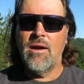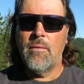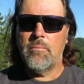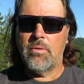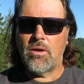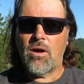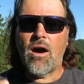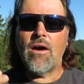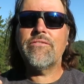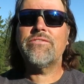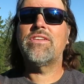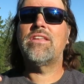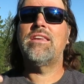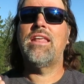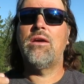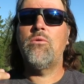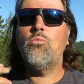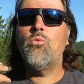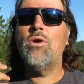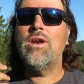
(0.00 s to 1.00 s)
but often
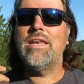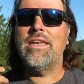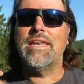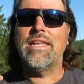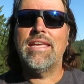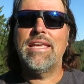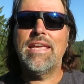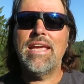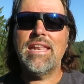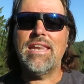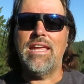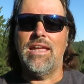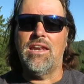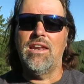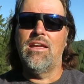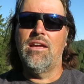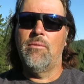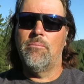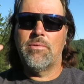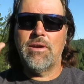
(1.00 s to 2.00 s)
they wouldn't hit it
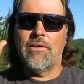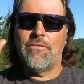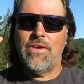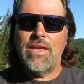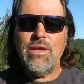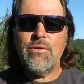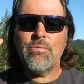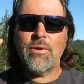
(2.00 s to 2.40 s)
but if he